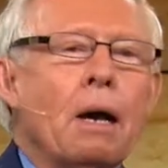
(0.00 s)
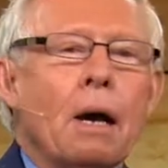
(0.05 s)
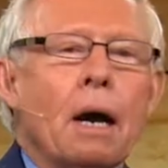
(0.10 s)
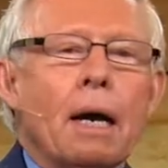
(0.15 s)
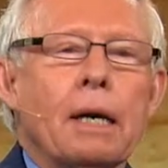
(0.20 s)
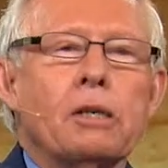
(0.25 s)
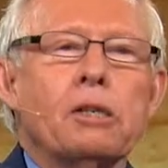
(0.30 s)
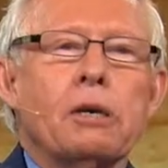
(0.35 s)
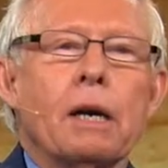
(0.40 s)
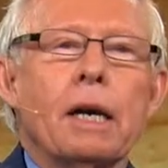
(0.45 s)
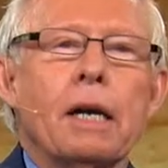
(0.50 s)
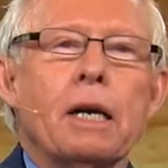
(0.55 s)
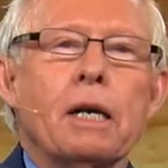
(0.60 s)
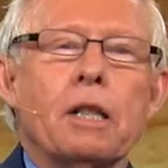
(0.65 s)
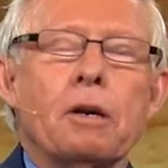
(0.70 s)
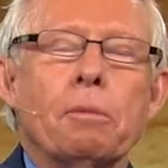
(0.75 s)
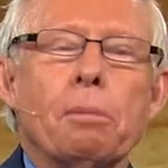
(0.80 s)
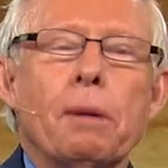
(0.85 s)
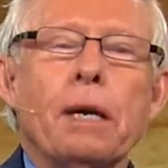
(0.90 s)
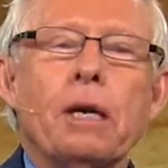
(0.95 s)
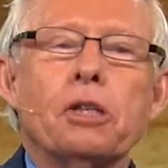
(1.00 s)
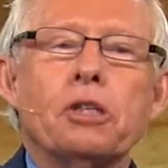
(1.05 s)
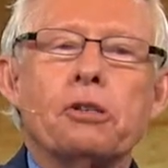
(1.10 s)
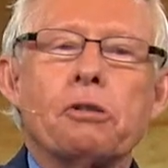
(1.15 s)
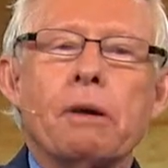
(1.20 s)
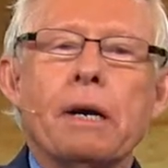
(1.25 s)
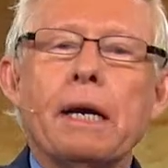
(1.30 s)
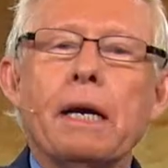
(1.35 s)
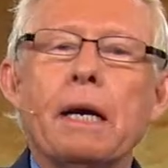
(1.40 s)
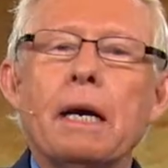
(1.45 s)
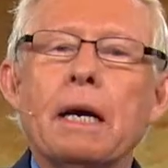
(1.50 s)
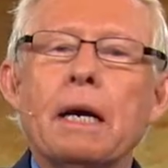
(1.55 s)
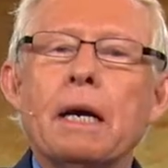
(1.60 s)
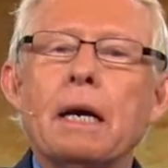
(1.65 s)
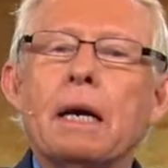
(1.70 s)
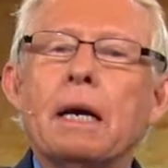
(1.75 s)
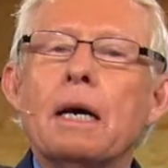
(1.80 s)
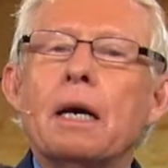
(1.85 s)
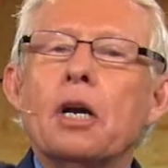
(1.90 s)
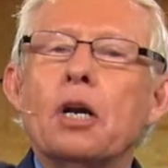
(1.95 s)
I say to the ministry,
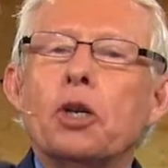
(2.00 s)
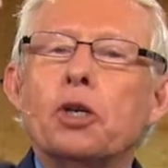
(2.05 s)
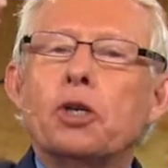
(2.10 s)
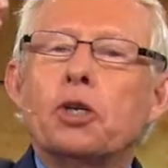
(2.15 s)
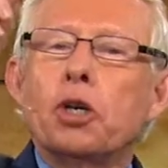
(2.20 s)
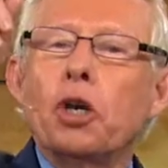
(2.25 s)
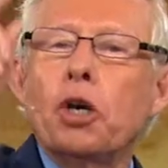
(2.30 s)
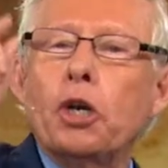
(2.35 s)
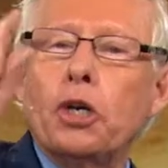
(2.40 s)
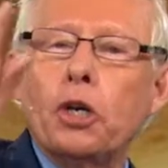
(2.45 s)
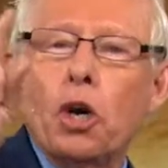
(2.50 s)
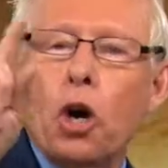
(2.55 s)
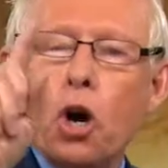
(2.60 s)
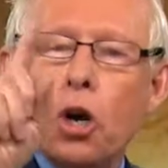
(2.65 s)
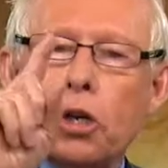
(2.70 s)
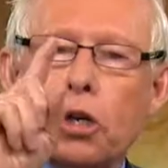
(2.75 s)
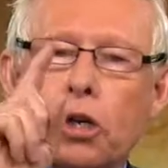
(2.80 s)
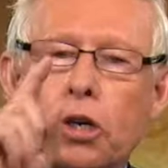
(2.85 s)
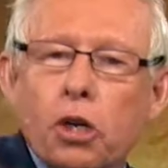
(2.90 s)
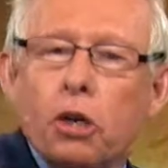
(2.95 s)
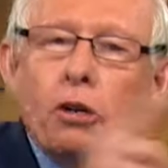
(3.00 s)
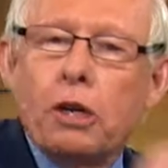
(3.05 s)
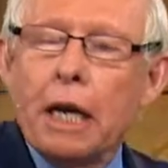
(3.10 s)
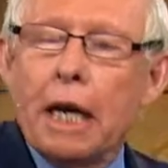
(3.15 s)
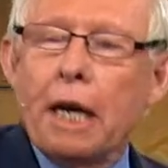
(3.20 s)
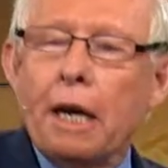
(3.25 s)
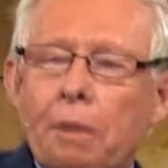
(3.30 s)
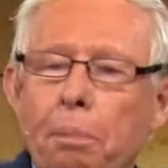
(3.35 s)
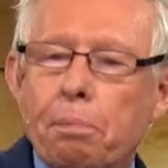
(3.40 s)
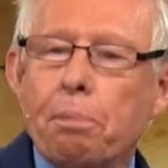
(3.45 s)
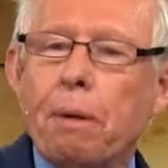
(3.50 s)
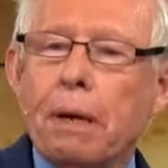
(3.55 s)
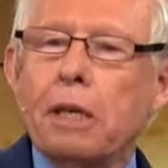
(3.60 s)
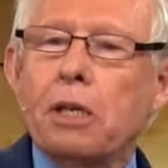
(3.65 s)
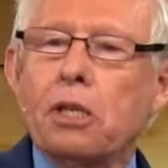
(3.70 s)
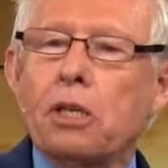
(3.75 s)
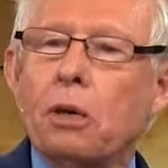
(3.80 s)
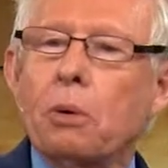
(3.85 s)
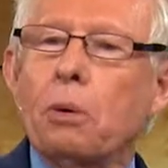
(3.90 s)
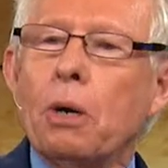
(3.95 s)
do your duty,
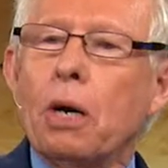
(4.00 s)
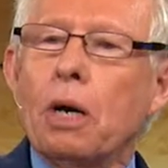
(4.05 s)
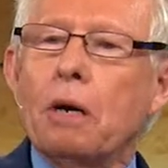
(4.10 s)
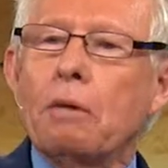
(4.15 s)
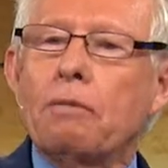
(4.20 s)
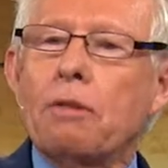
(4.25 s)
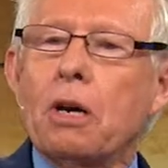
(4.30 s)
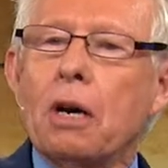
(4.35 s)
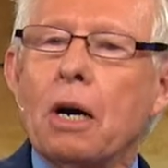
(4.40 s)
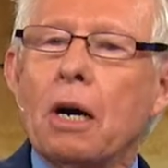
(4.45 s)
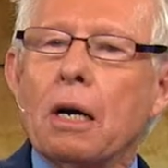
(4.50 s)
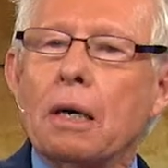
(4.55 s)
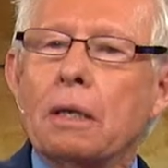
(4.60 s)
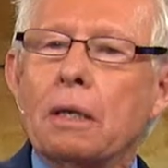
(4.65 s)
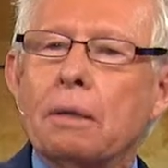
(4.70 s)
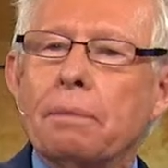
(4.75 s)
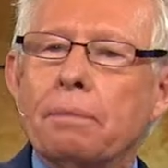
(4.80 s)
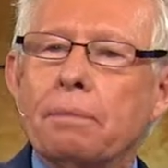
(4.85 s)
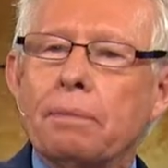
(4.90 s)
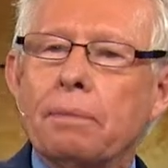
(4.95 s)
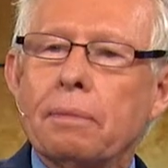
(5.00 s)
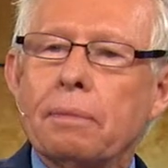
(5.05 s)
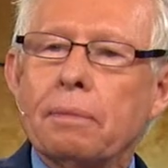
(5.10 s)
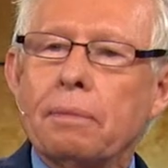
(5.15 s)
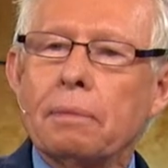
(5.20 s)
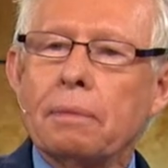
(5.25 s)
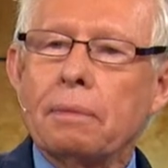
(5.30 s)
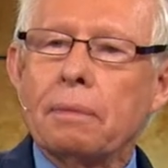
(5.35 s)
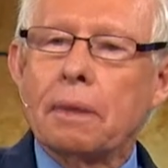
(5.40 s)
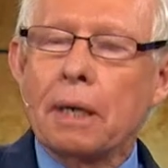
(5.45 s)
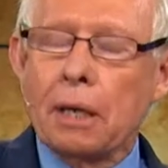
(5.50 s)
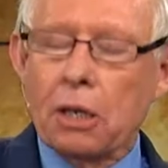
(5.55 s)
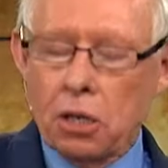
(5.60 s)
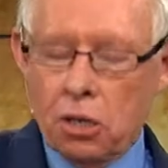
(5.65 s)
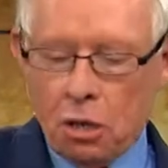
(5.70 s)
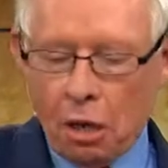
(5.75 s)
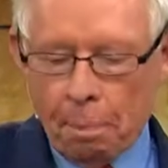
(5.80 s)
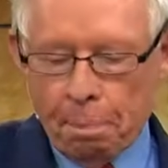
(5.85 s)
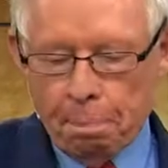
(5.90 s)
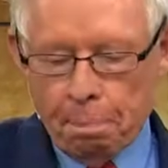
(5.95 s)
preach the word of God, and
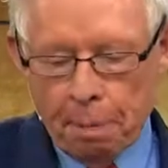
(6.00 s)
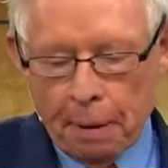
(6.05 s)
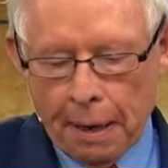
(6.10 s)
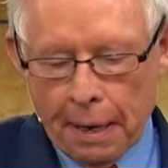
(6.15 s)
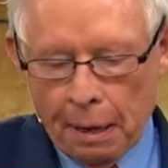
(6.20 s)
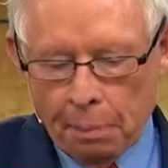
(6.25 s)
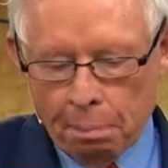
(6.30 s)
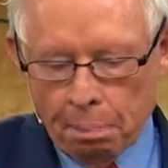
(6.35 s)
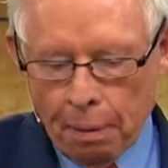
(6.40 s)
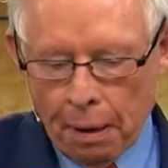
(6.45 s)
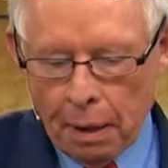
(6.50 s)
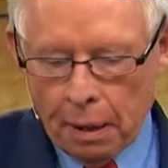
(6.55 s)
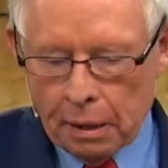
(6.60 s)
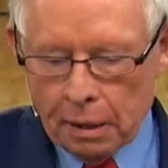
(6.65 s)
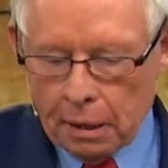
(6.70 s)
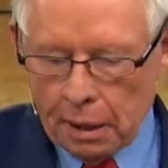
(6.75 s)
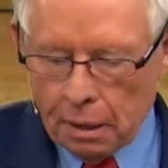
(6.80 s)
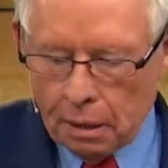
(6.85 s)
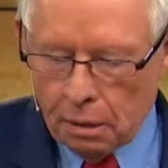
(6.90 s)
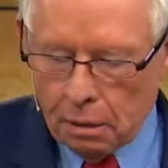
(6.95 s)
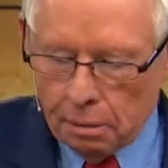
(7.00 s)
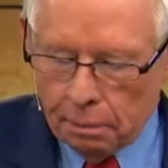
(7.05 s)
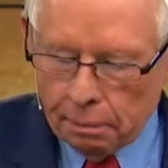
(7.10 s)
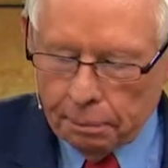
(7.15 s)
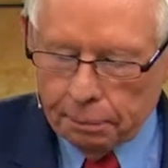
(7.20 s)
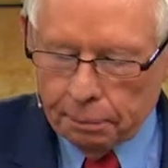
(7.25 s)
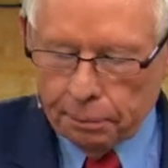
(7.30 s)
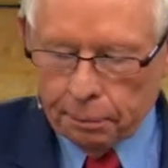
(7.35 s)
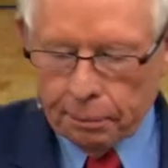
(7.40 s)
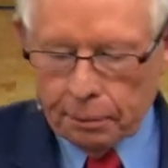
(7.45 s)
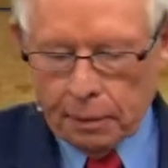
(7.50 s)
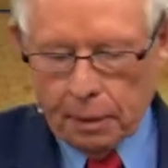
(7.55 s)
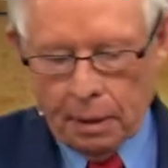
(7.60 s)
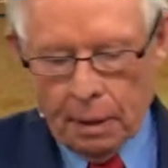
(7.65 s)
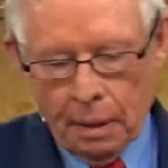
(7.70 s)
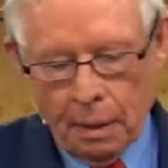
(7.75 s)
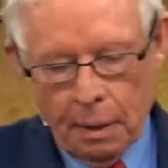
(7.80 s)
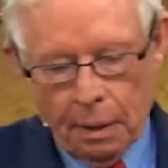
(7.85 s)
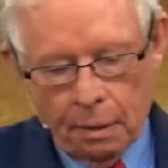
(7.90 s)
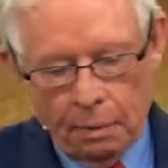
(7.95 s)
stop playing politics.
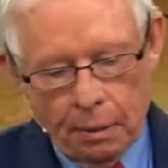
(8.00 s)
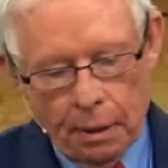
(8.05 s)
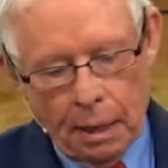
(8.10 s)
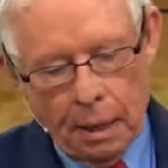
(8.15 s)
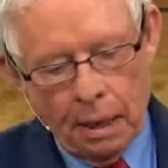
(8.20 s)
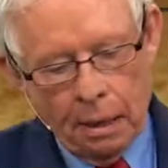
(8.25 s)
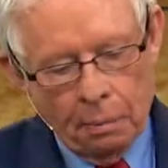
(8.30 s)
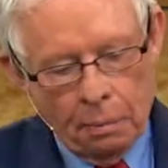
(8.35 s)
When I